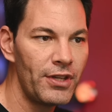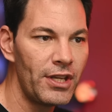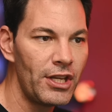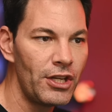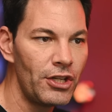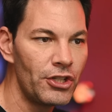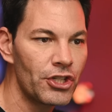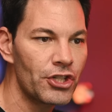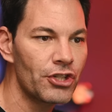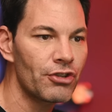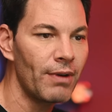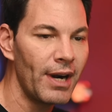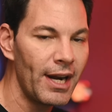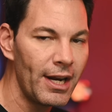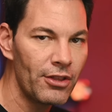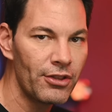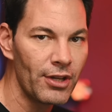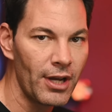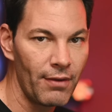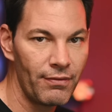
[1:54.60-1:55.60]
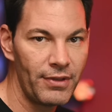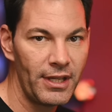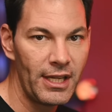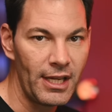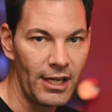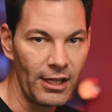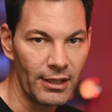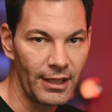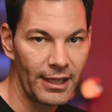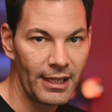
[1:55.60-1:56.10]
the strength of the
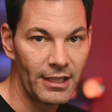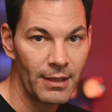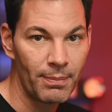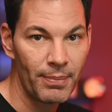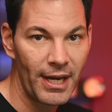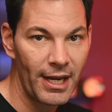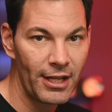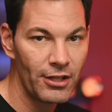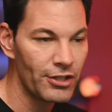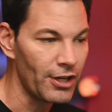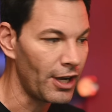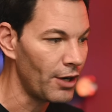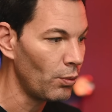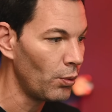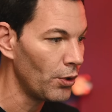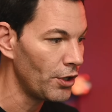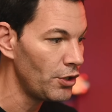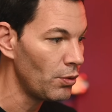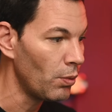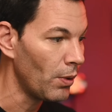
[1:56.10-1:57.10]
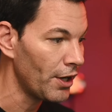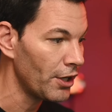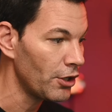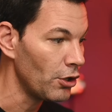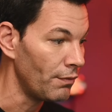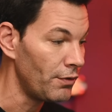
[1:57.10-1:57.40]
healing, depends on where you want to go.